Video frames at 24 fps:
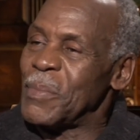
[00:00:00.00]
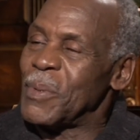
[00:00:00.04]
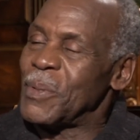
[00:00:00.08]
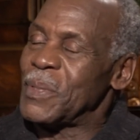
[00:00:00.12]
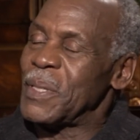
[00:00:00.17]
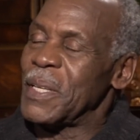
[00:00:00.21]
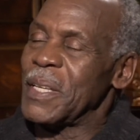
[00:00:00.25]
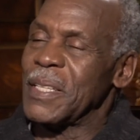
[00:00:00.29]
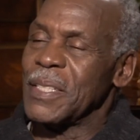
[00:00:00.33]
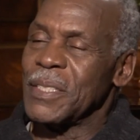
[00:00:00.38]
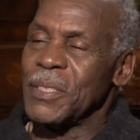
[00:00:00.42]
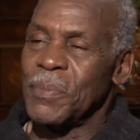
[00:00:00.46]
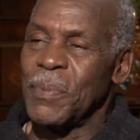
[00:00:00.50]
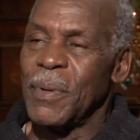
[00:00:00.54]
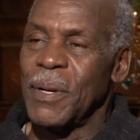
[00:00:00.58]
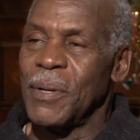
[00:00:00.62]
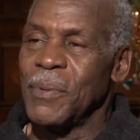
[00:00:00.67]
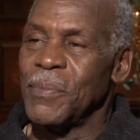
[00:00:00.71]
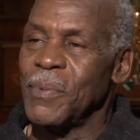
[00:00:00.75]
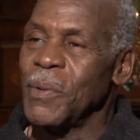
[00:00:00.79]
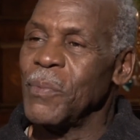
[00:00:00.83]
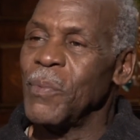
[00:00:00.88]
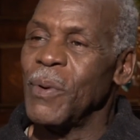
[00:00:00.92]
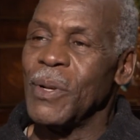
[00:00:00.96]
Monique as well.
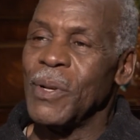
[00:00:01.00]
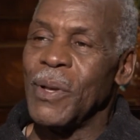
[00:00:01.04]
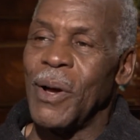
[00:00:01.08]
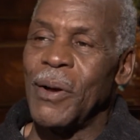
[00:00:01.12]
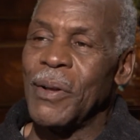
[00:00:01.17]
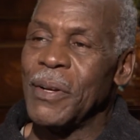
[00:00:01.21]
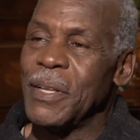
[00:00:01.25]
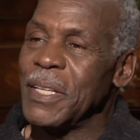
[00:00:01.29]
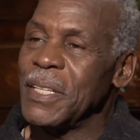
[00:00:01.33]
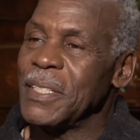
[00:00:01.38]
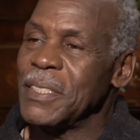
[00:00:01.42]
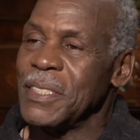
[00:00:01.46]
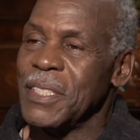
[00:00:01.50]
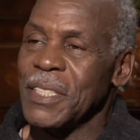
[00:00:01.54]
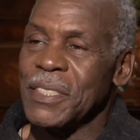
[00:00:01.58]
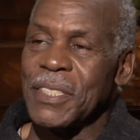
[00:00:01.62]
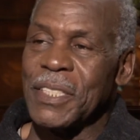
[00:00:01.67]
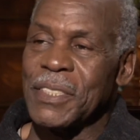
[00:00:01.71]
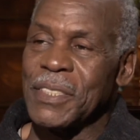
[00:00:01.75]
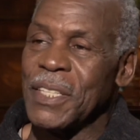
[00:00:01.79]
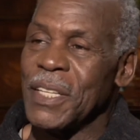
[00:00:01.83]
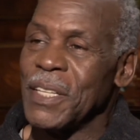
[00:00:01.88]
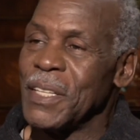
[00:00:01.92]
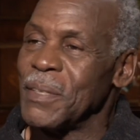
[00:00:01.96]
We want audiences to
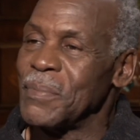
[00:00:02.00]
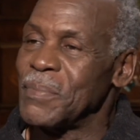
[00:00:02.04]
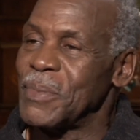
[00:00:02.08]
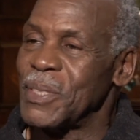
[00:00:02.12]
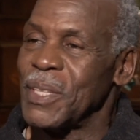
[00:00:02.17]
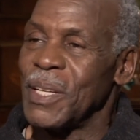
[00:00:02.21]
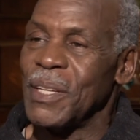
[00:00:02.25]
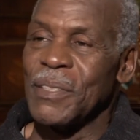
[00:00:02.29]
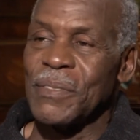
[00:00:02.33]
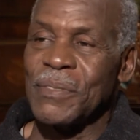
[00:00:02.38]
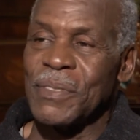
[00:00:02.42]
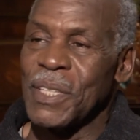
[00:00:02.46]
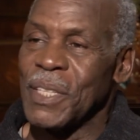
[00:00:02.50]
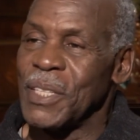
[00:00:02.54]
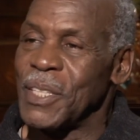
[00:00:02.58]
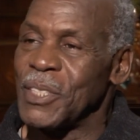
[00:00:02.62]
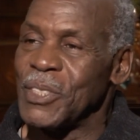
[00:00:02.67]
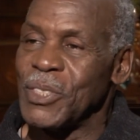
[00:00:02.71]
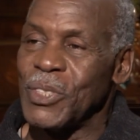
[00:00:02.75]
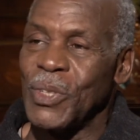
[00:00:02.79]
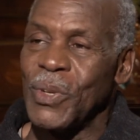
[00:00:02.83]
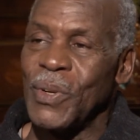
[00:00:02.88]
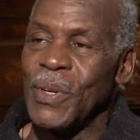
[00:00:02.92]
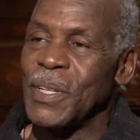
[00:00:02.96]
see themselves and
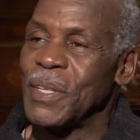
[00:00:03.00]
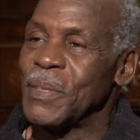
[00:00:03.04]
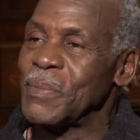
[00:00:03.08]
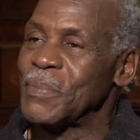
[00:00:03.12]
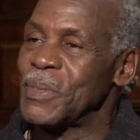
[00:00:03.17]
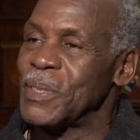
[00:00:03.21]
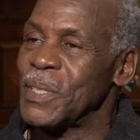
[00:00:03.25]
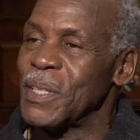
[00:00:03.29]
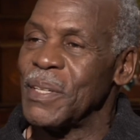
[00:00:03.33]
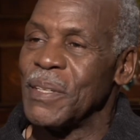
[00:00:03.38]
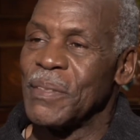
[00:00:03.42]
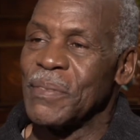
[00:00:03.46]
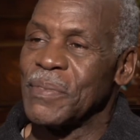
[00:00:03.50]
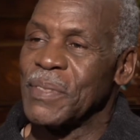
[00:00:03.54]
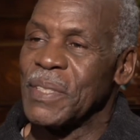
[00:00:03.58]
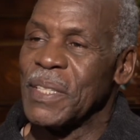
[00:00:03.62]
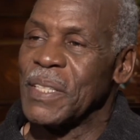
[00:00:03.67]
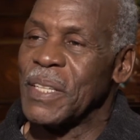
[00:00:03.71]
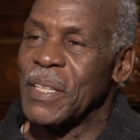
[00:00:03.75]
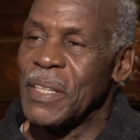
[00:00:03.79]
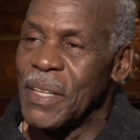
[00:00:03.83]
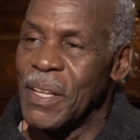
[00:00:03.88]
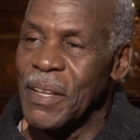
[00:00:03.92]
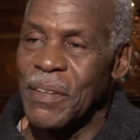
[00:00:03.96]
enjoy themselves and
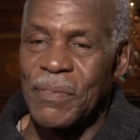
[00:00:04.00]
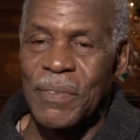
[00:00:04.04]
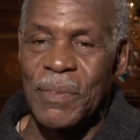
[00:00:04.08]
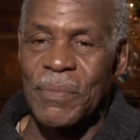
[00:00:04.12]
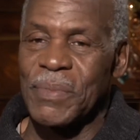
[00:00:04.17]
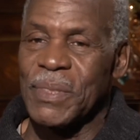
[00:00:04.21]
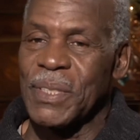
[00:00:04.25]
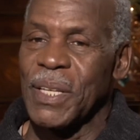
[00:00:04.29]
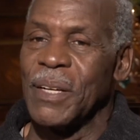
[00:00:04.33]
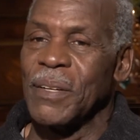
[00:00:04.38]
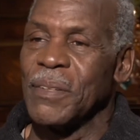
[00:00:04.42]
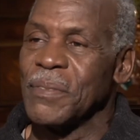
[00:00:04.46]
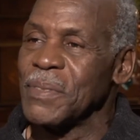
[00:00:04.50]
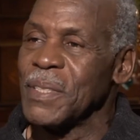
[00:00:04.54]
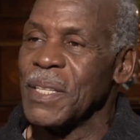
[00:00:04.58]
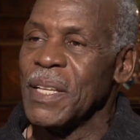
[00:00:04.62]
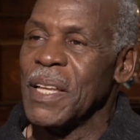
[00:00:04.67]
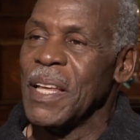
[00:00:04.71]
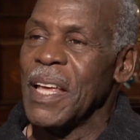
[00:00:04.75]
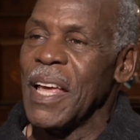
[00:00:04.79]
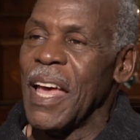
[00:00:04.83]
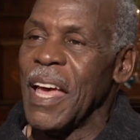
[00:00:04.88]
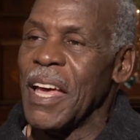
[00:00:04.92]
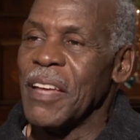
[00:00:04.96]
to love themselves
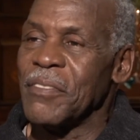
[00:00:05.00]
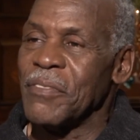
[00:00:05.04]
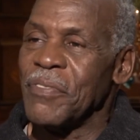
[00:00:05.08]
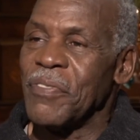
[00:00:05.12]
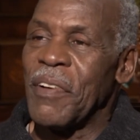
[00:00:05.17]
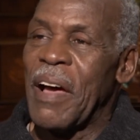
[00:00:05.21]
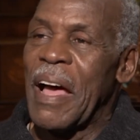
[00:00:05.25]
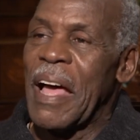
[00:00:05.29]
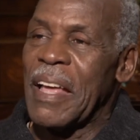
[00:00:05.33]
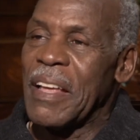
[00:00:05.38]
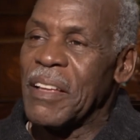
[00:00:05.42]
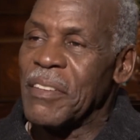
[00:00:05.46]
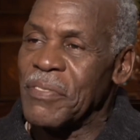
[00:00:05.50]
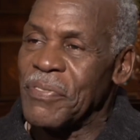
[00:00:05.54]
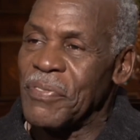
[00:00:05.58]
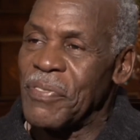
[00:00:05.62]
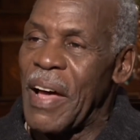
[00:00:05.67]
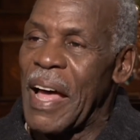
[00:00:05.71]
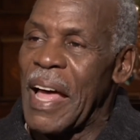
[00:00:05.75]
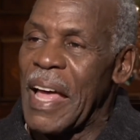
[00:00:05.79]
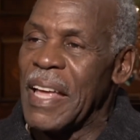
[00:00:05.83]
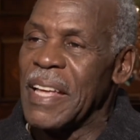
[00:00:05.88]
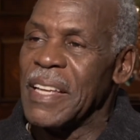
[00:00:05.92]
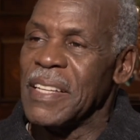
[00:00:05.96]
and find
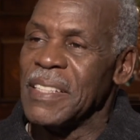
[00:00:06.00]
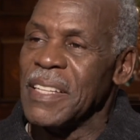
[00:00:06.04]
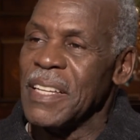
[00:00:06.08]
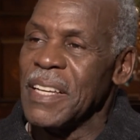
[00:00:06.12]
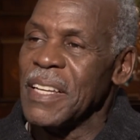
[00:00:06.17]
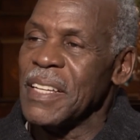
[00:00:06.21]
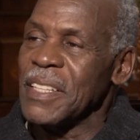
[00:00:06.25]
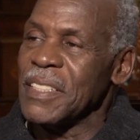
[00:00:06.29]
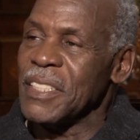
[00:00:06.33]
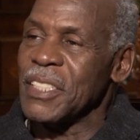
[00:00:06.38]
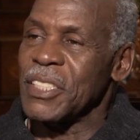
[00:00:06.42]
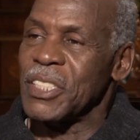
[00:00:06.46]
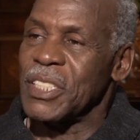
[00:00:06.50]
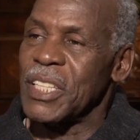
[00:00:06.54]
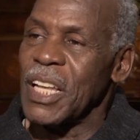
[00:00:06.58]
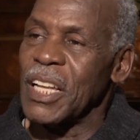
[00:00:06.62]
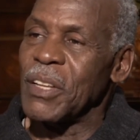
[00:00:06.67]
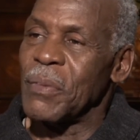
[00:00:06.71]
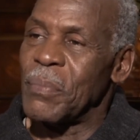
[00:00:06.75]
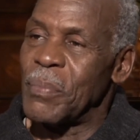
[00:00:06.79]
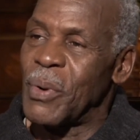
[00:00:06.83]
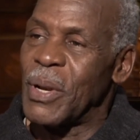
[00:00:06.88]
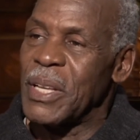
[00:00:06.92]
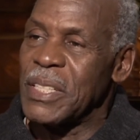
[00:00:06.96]
find the
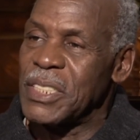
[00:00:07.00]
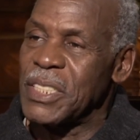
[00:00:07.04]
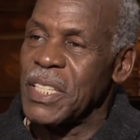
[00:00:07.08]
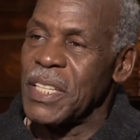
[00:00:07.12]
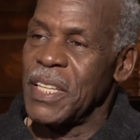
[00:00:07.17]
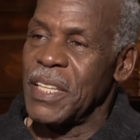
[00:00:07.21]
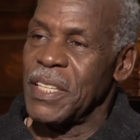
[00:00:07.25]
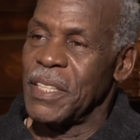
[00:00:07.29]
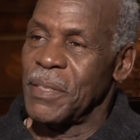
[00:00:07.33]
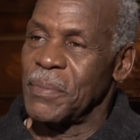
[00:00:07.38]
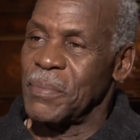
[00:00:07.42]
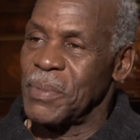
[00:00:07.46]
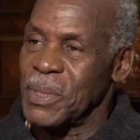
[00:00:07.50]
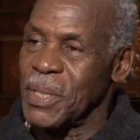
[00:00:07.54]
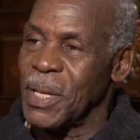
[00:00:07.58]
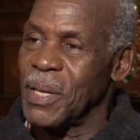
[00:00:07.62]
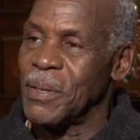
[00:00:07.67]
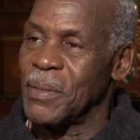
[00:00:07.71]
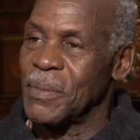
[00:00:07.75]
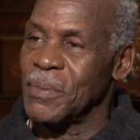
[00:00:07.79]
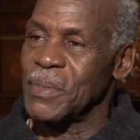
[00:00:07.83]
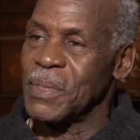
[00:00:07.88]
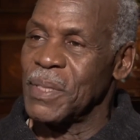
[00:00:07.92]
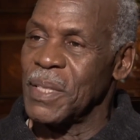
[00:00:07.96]
celebration in
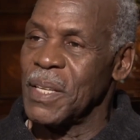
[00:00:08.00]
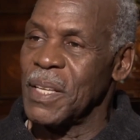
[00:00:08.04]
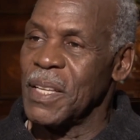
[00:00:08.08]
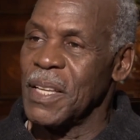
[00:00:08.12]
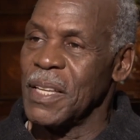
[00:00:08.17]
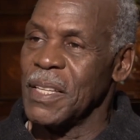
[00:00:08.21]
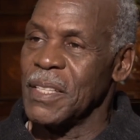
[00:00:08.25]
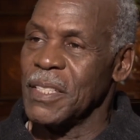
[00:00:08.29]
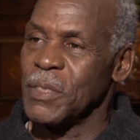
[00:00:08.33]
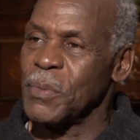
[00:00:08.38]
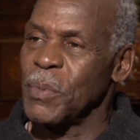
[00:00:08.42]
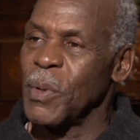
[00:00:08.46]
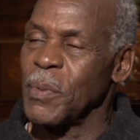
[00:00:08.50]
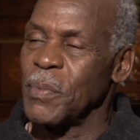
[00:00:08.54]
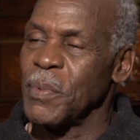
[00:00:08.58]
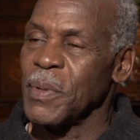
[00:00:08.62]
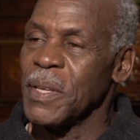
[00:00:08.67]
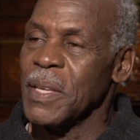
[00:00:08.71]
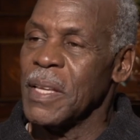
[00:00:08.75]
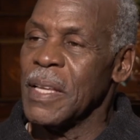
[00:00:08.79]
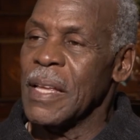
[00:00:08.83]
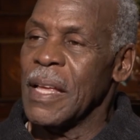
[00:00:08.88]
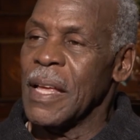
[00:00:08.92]
themselves mm. in this moment.